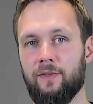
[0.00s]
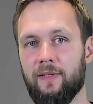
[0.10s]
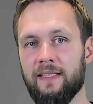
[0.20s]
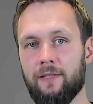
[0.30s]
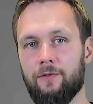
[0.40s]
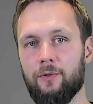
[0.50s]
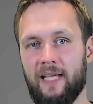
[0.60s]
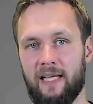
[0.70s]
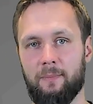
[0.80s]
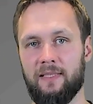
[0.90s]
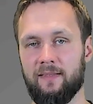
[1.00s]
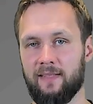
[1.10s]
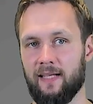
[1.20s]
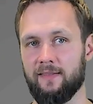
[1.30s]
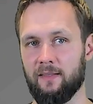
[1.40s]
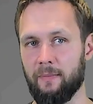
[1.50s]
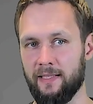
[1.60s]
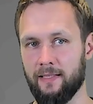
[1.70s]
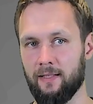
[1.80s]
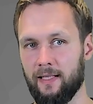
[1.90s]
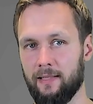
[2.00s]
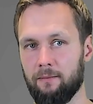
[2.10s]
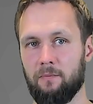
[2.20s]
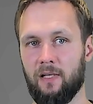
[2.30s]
the interview can be discussed immediately.